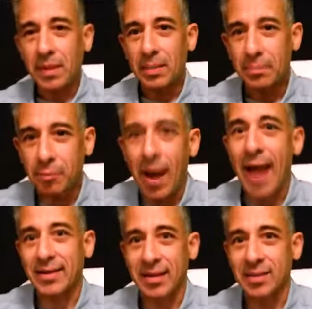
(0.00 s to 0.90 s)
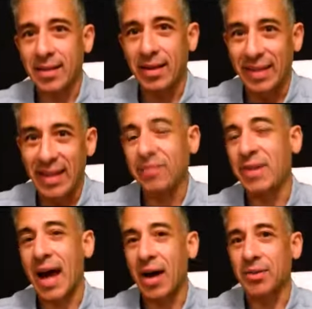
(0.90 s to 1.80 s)
practiced and lived
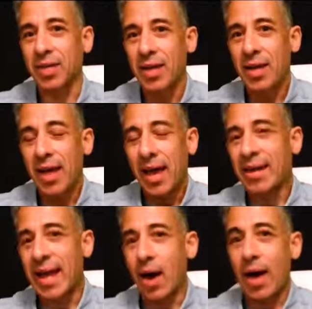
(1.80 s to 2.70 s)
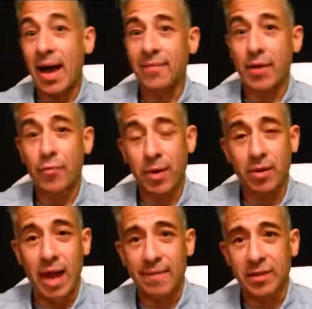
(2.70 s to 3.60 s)
out and now I have the real
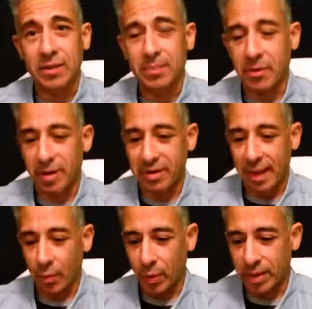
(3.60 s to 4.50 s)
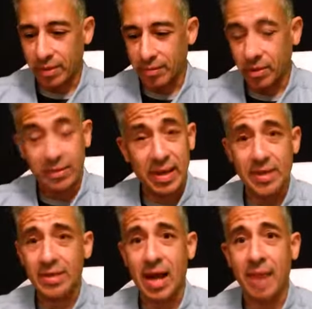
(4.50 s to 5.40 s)
life experience that wisdom so it
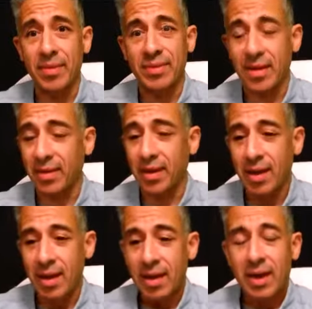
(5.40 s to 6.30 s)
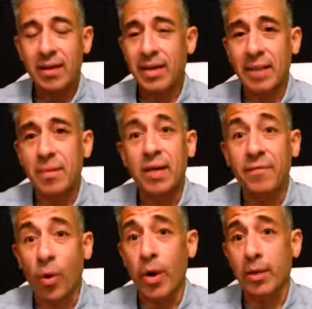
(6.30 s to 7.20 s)
takes time there's nothing can be
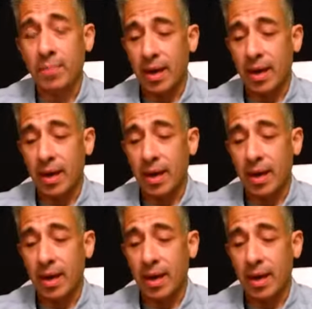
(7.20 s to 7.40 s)
avoided by